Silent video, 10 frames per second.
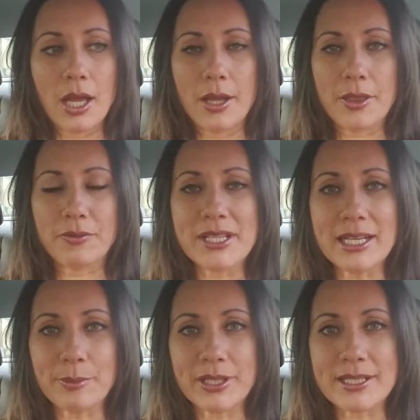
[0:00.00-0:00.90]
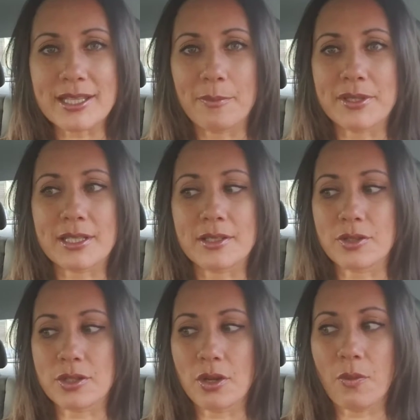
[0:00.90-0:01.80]
The reason I bring this up is because
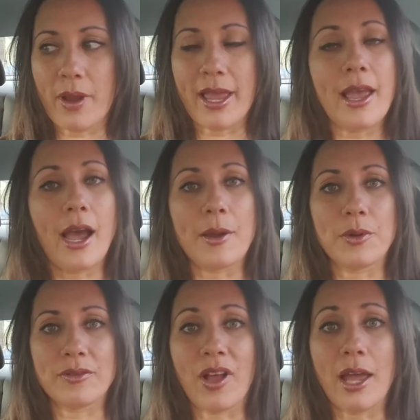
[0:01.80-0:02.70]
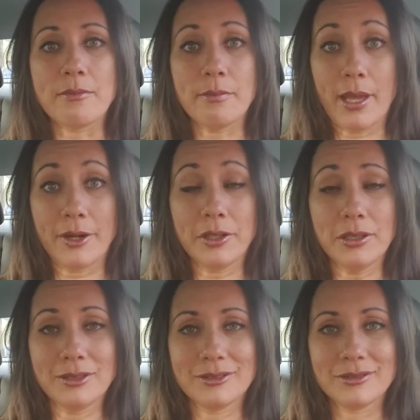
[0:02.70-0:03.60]
there's no way I would have gotten
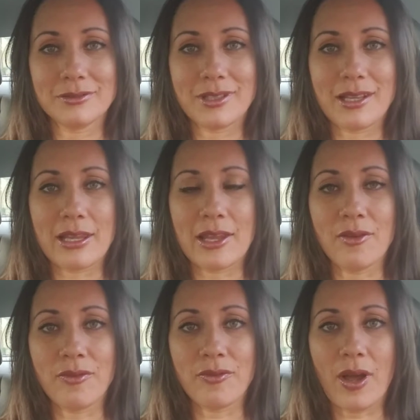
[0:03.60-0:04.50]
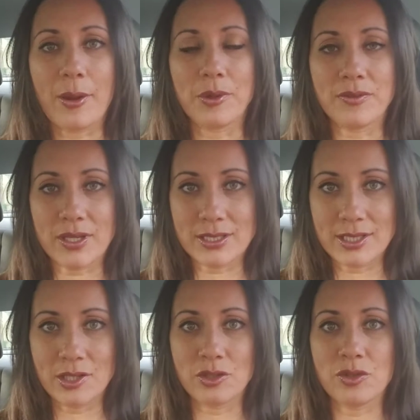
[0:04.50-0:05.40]
better if I would have
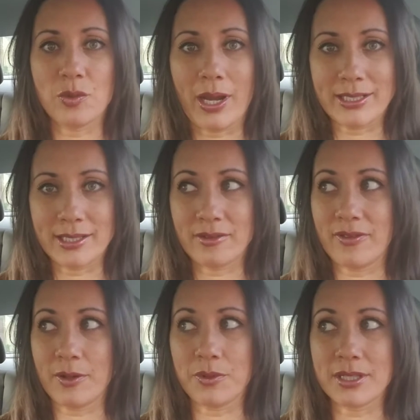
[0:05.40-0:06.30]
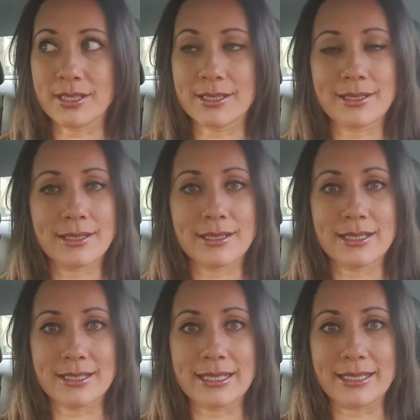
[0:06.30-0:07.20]
continued to identify with this
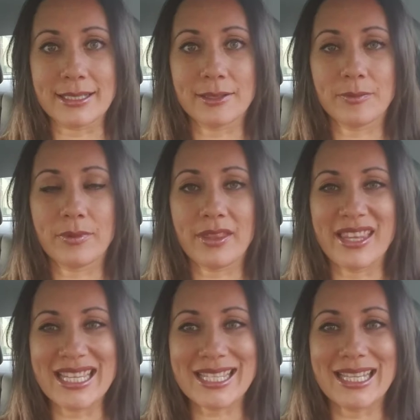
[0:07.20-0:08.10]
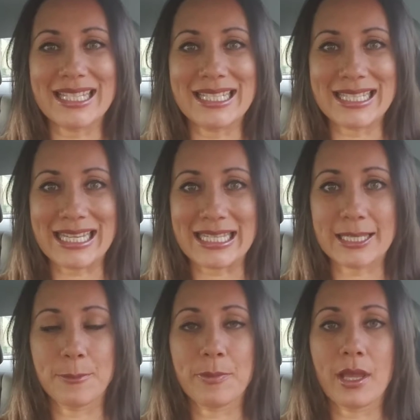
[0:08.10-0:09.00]

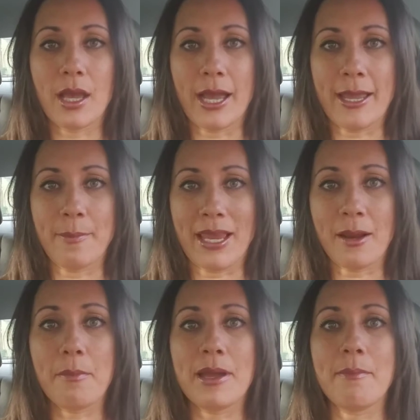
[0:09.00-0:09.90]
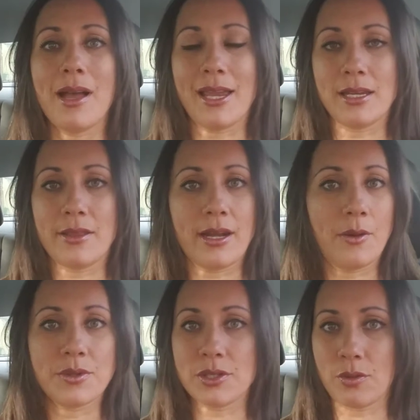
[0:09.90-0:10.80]
disease. I had made up my mind that
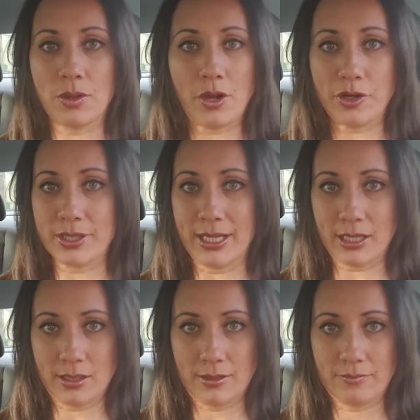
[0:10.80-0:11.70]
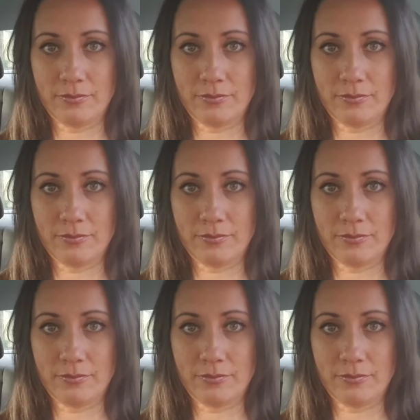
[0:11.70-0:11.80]
I was no longer sick